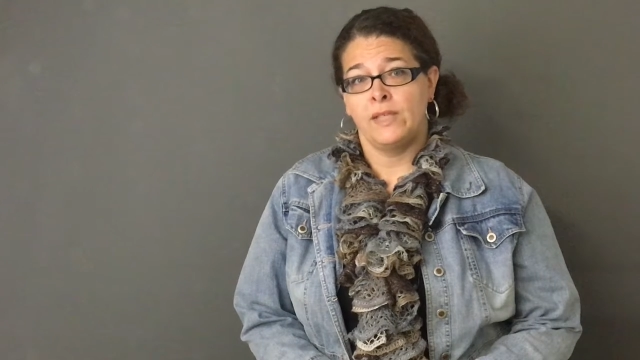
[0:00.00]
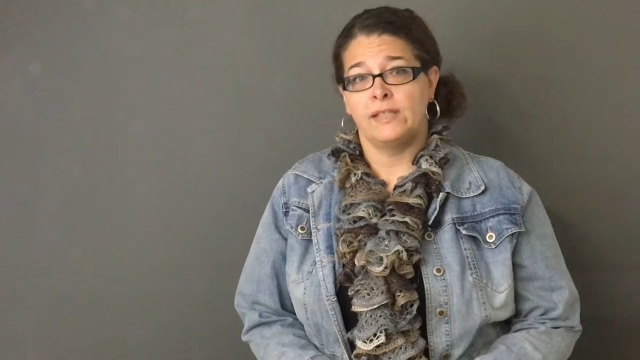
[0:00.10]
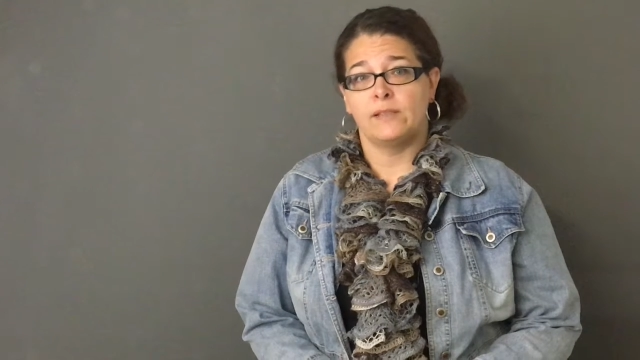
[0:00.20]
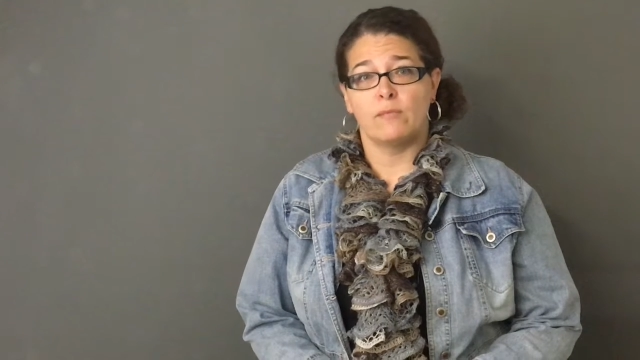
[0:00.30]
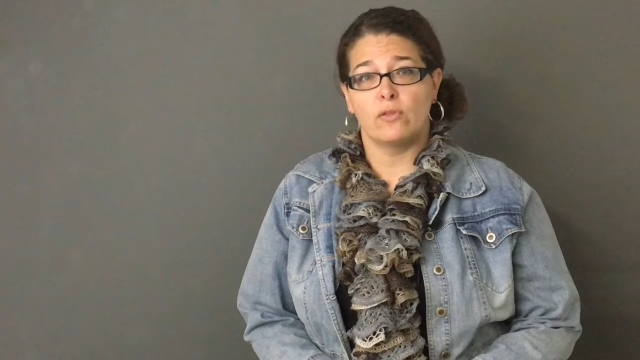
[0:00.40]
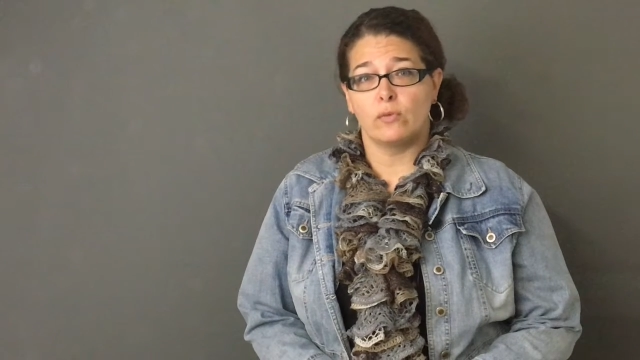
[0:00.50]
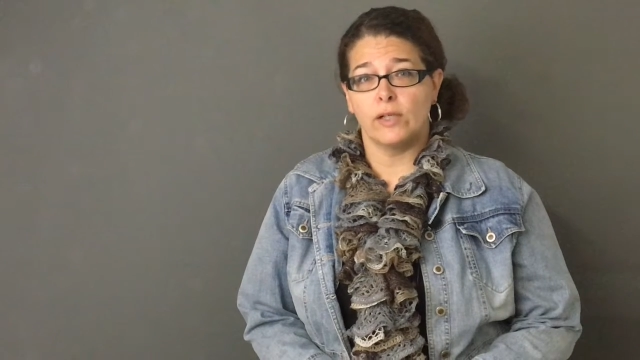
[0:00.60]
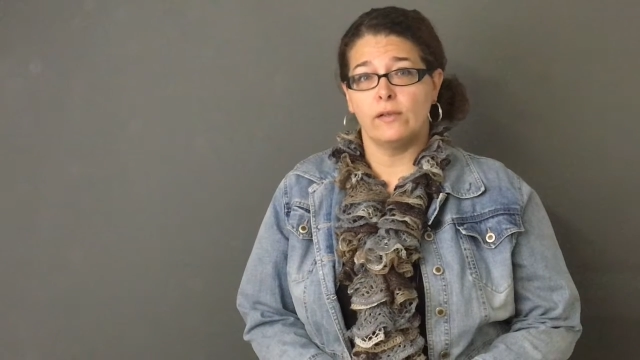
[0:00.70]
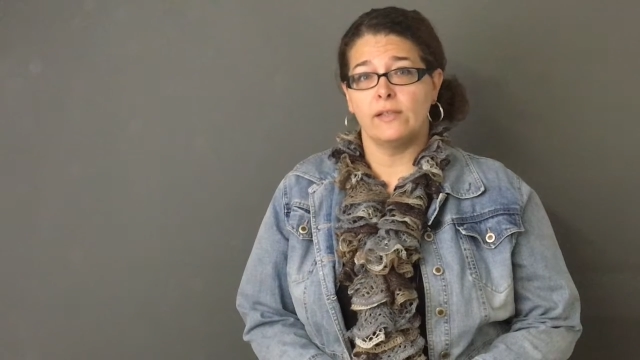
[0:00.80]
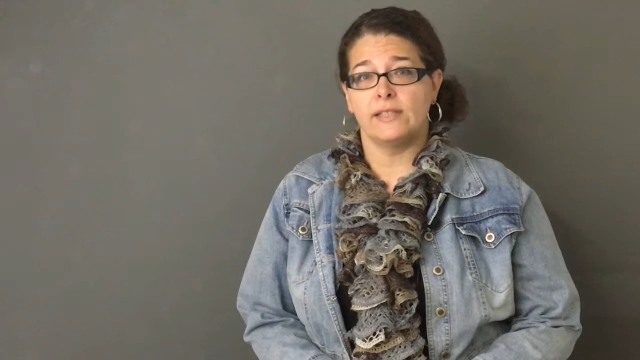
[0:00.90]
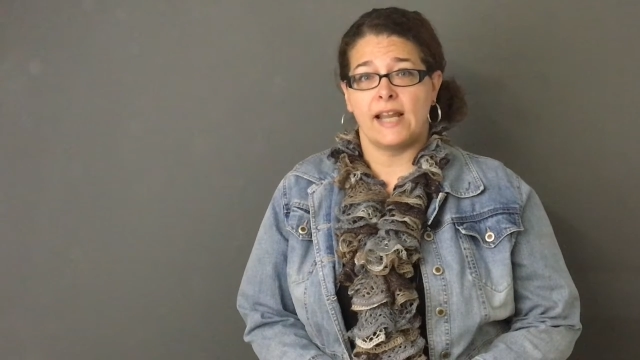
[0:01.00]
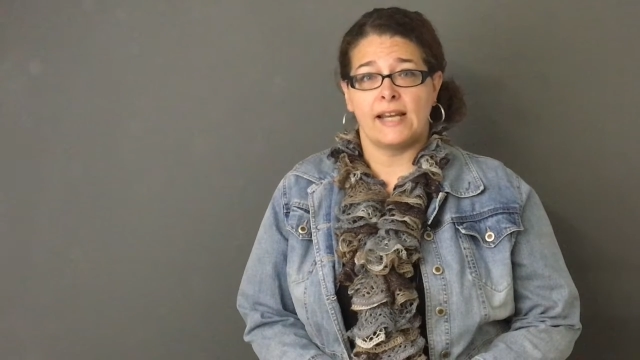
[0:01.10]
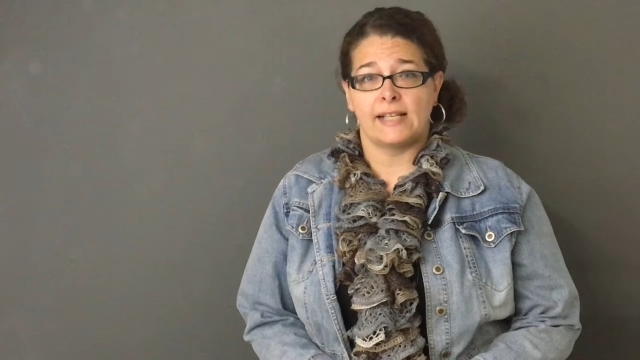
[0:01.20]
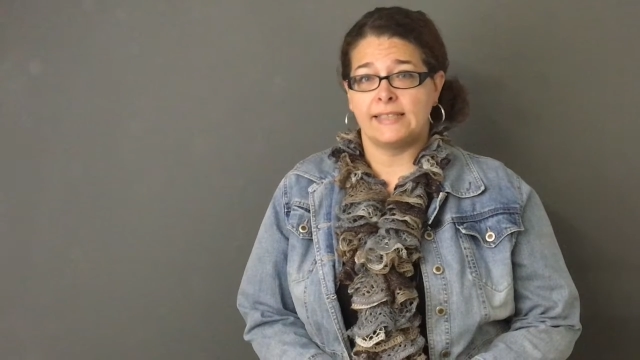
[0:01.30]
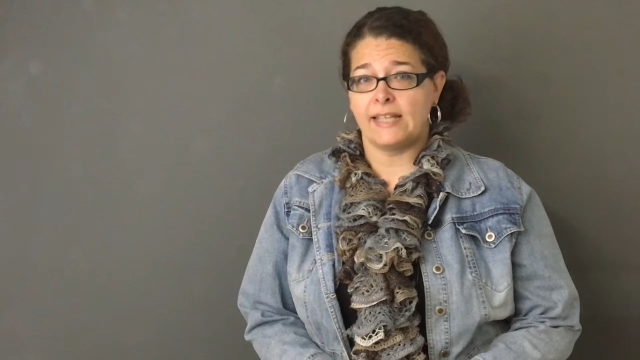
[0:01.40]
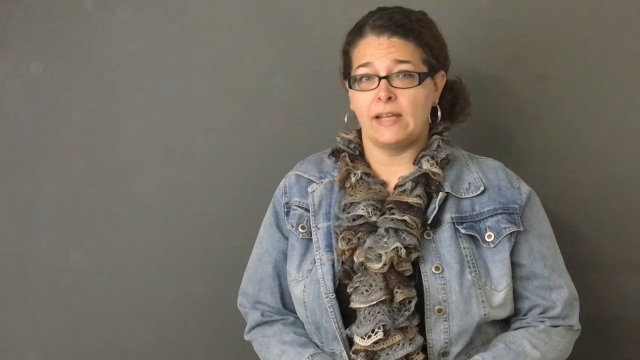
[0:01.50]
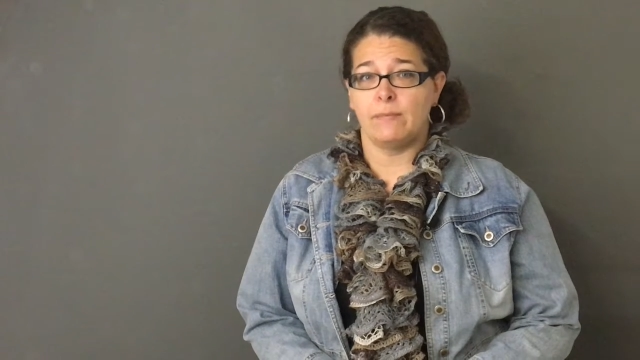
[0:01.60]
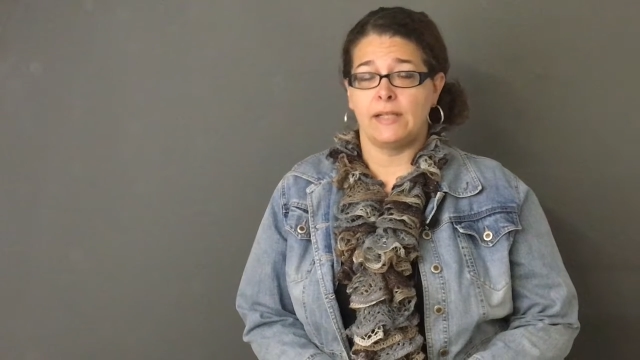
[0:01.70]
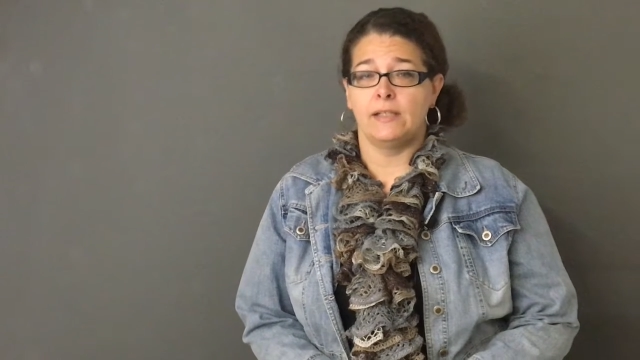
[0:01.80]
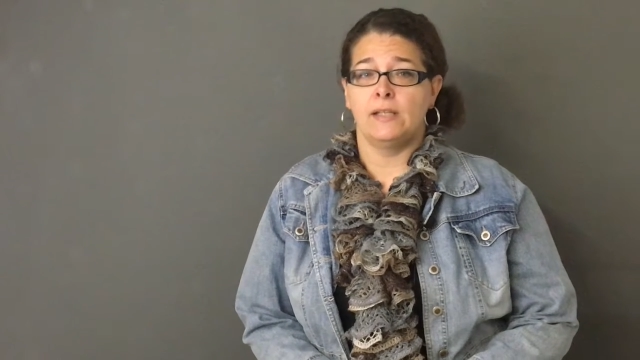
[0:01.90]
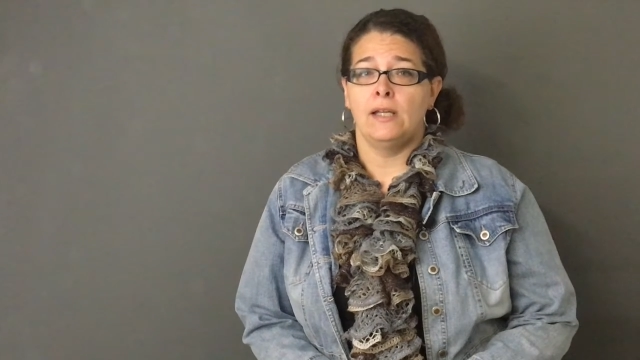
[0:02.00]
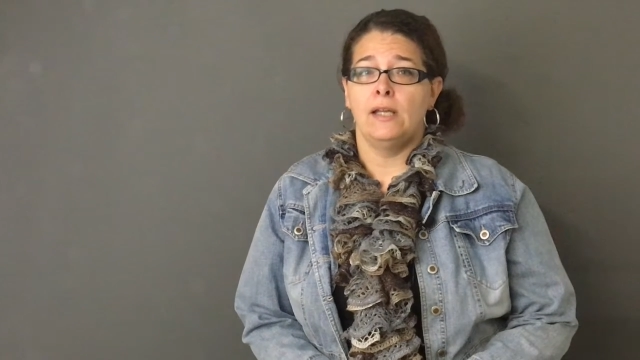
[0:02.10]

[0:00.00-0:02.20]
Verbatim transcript: some thrills and excitement,